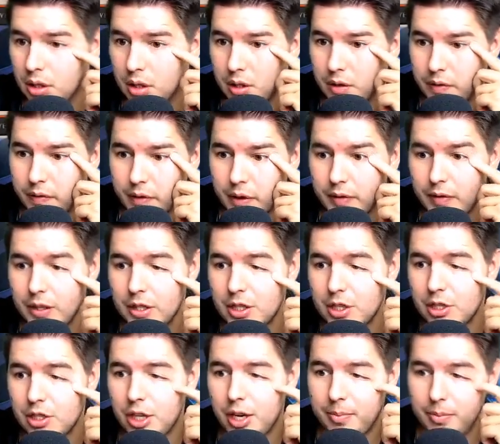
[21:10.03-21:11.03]
Fervent
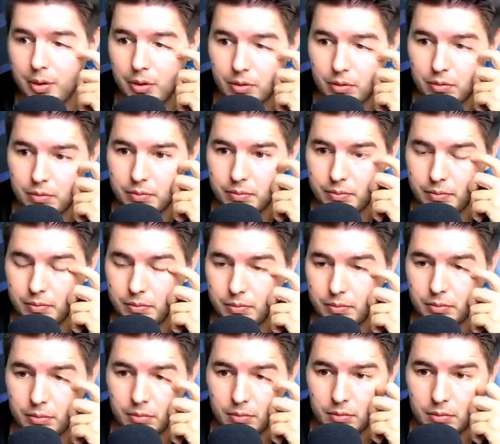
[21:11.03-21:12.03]
Champion.
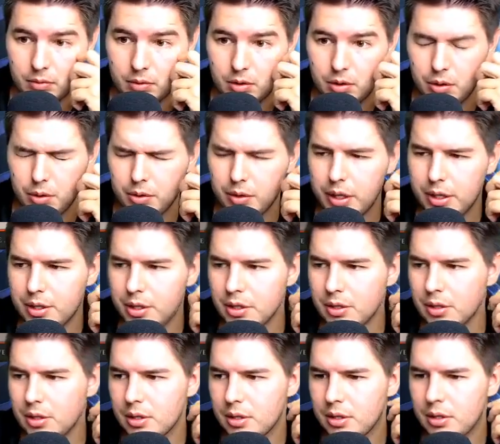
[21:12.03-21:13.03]
2
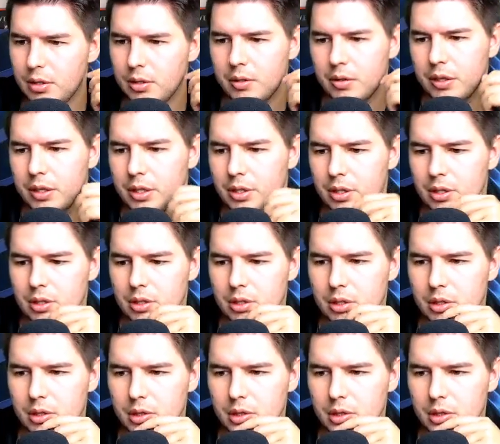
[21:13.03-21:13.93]
creatures, 2 creatures.